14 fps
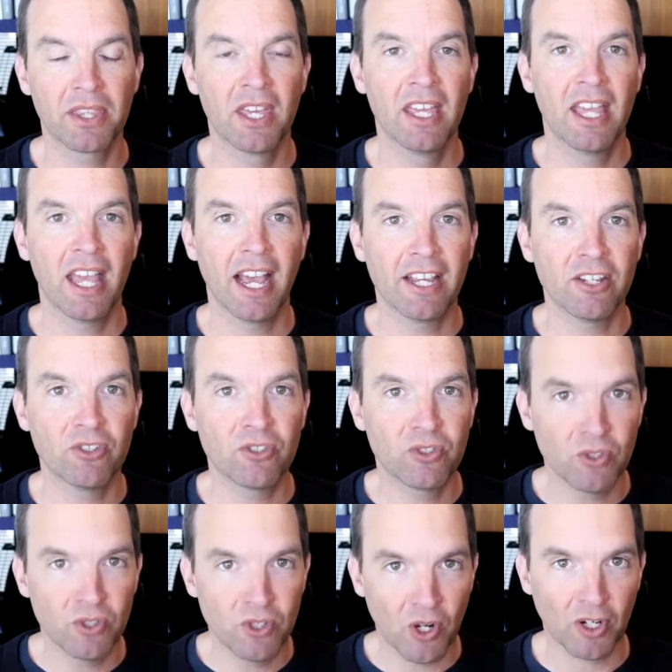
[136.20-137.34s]
a
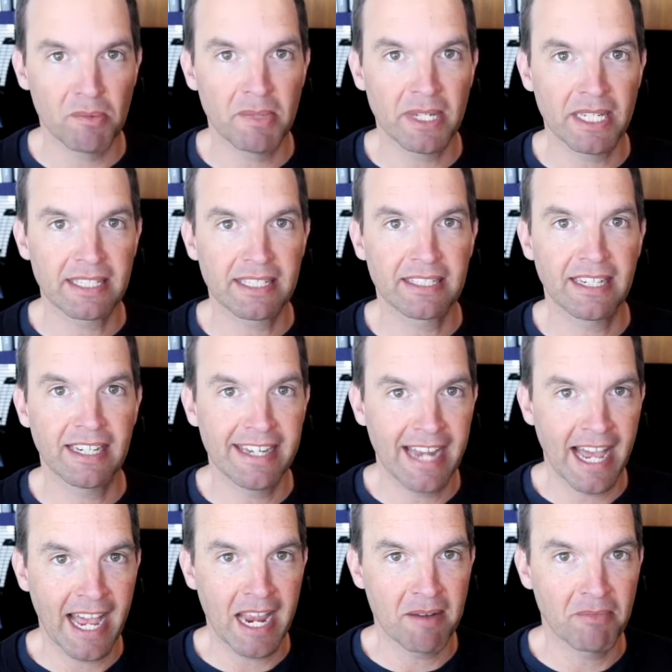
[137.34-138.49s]
pseudonymous
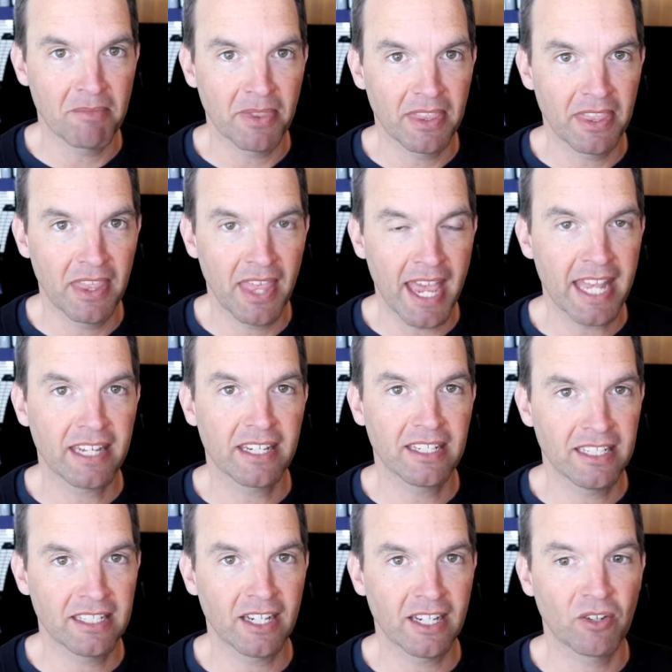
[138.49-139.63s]
name. That is
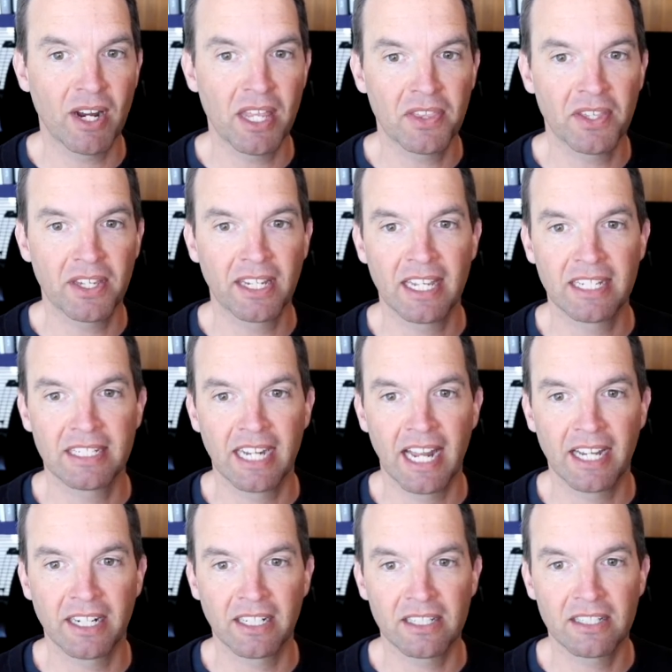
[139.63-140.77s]
a great thing as an
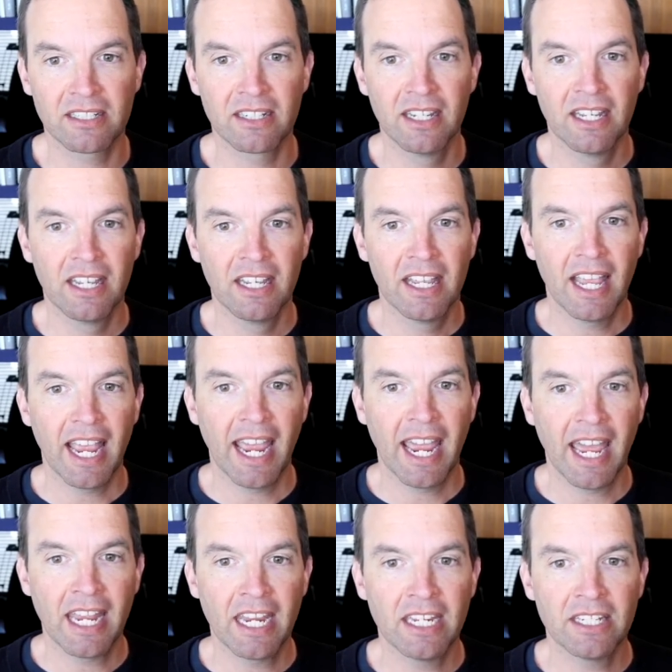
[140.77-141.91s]
artist.
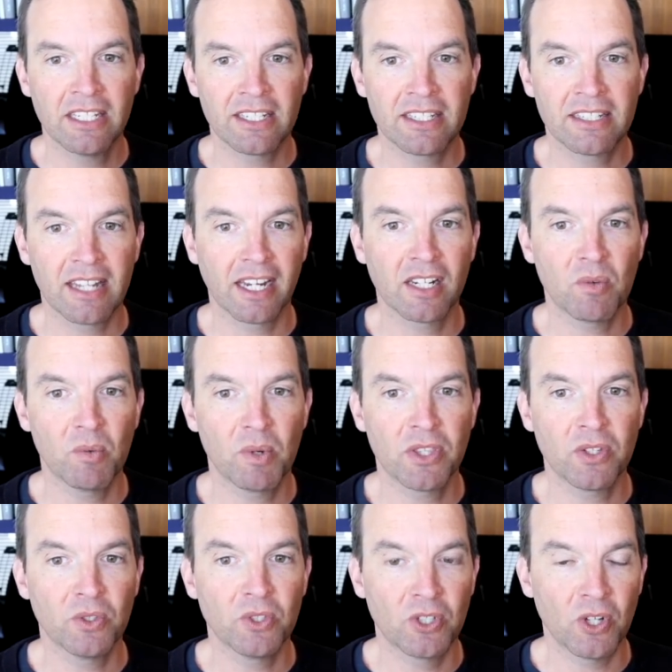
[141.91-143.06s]
And starting with your
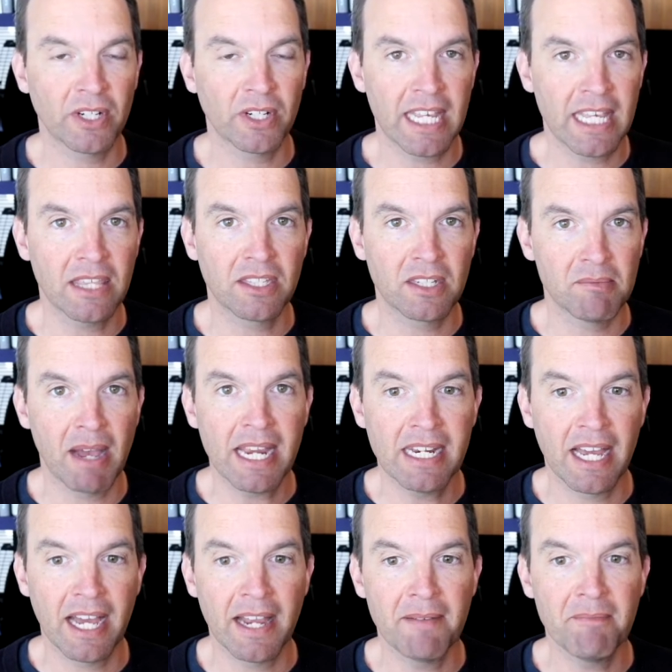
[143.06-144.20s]
.eth domain
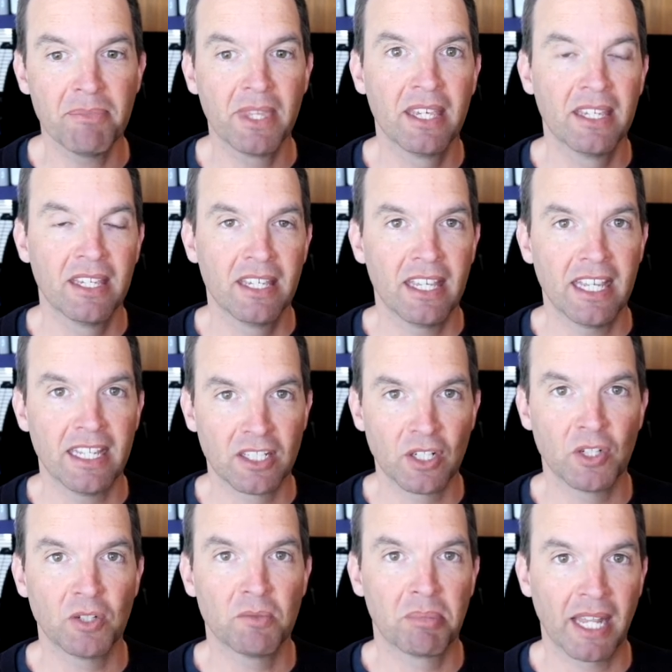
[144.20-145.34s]
name is a good
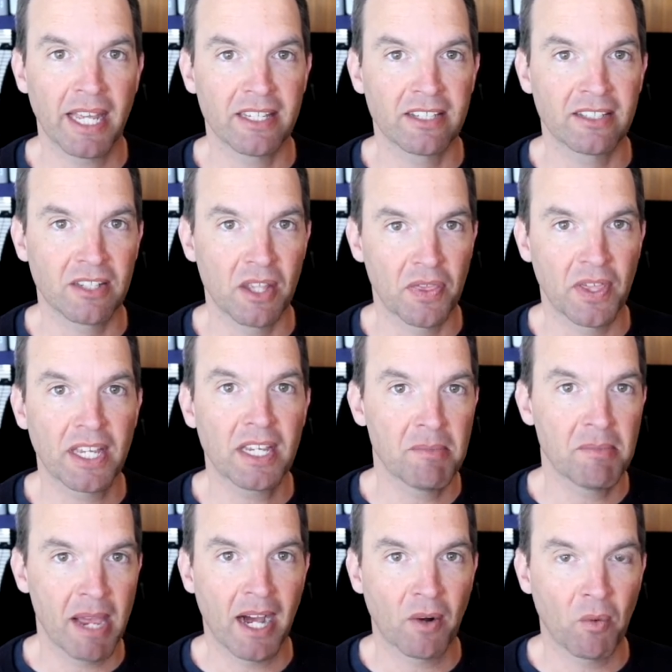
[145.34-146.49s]
place to think
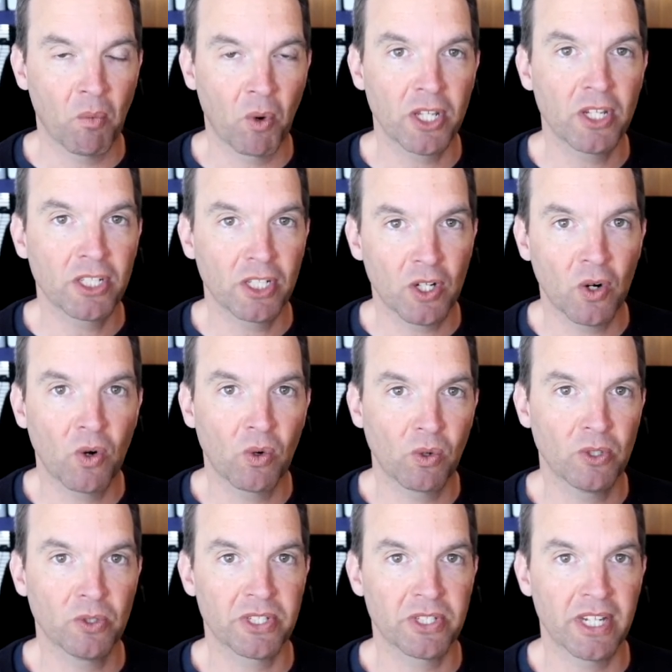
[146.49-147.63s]
about what are you going to call
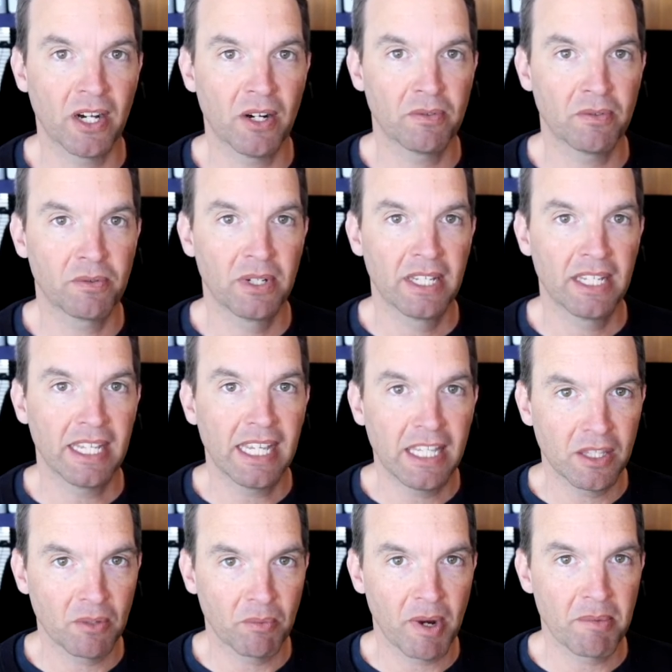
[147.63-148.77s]
yourself in the
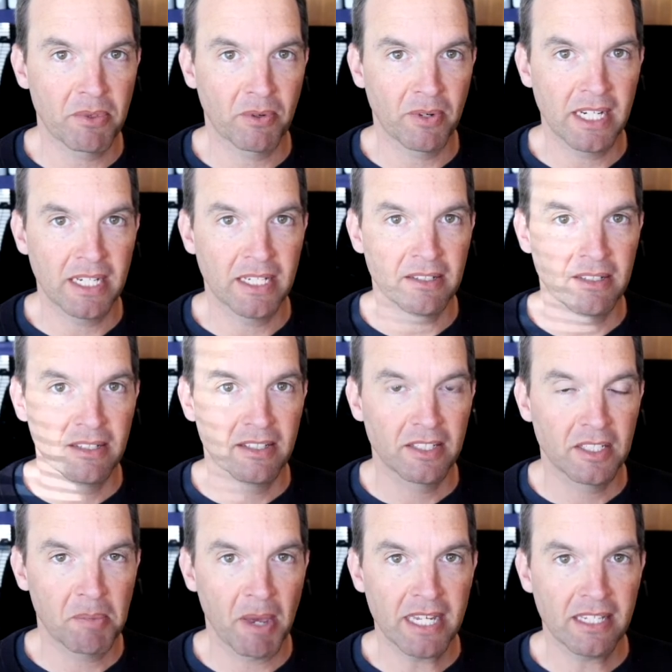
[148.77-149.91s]
Web3
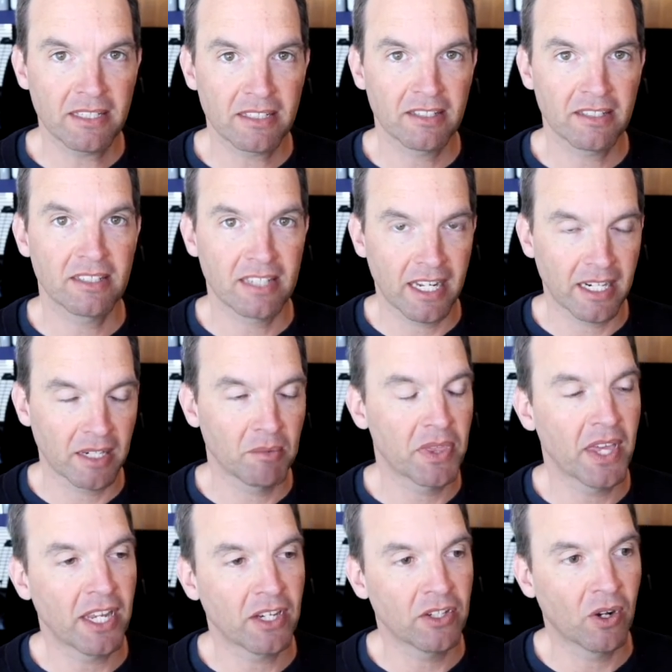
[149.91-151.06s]
space, starting with that
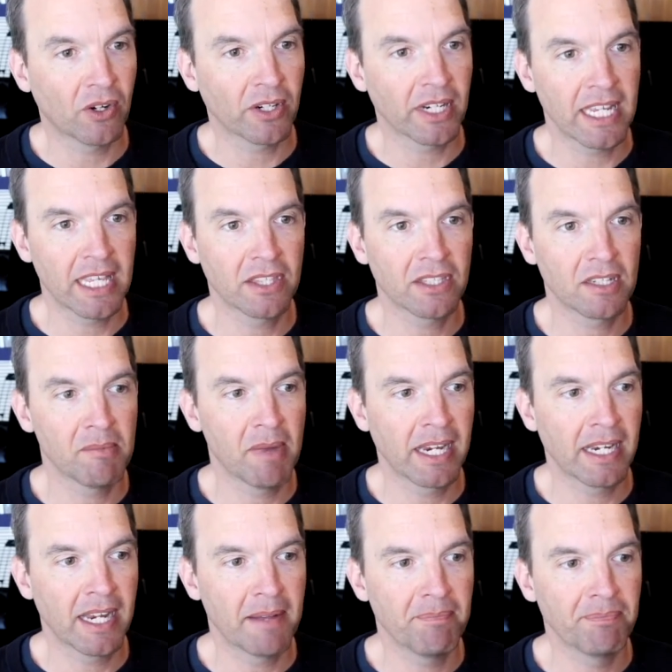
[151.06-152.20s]
.eth domain
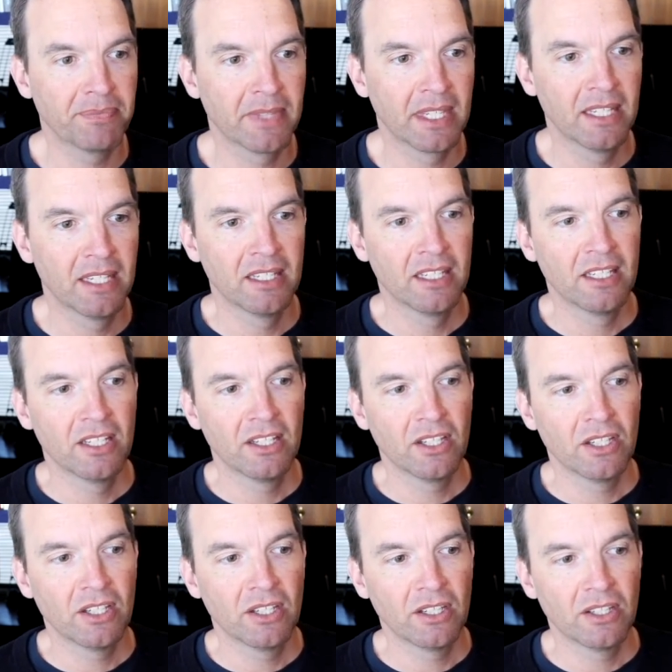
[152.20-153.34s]

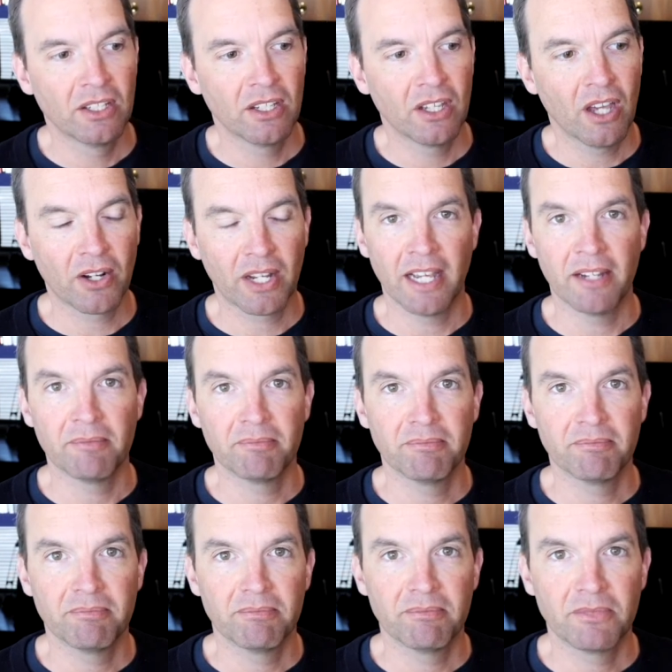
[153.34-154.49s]
name. Okay,
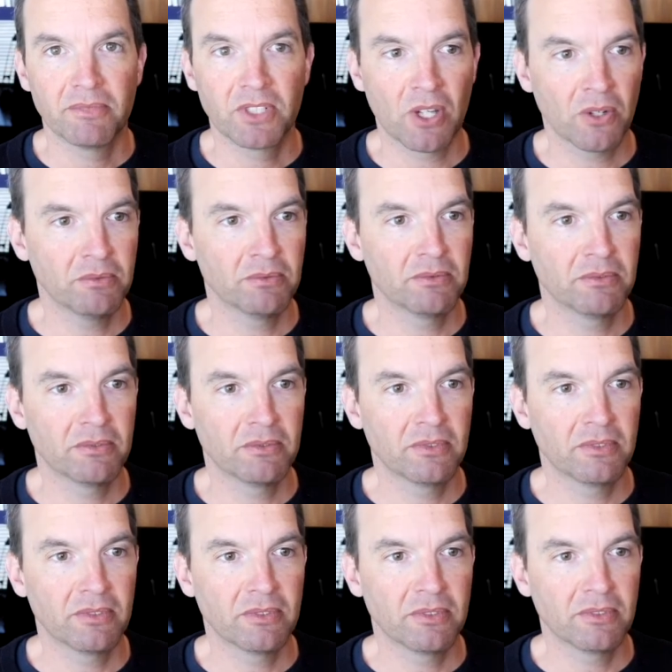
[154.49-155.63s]
so
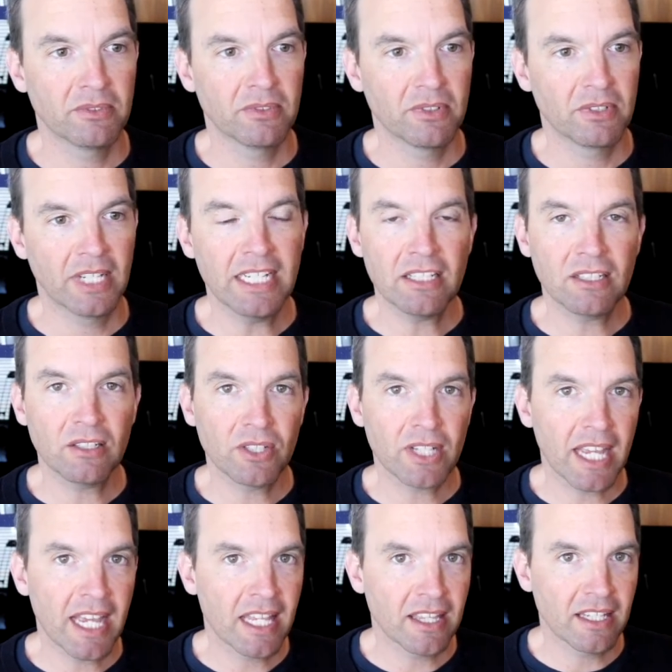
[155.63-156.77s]
let's look at
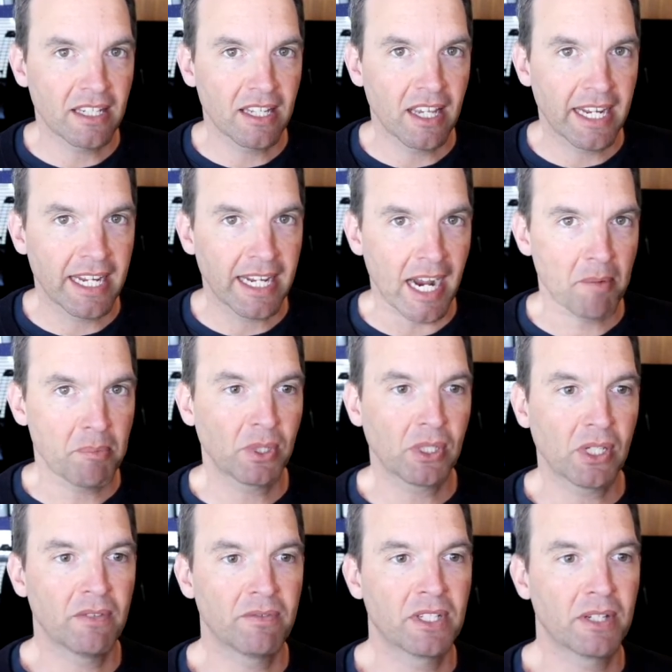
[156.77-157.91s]
a couple
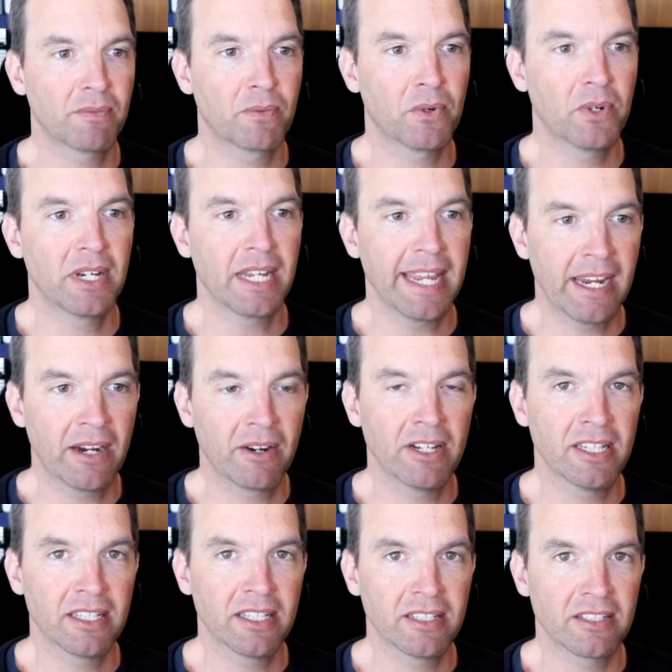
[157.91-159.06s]
of different
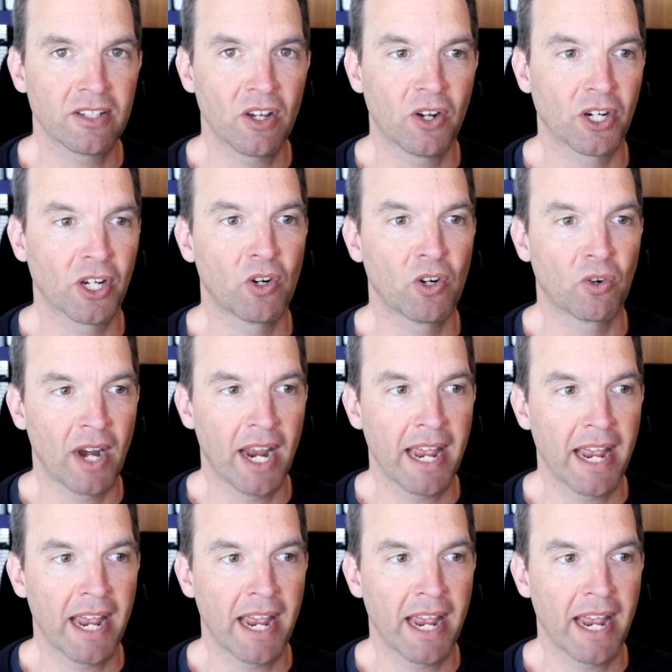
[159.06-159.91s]
areas on a graph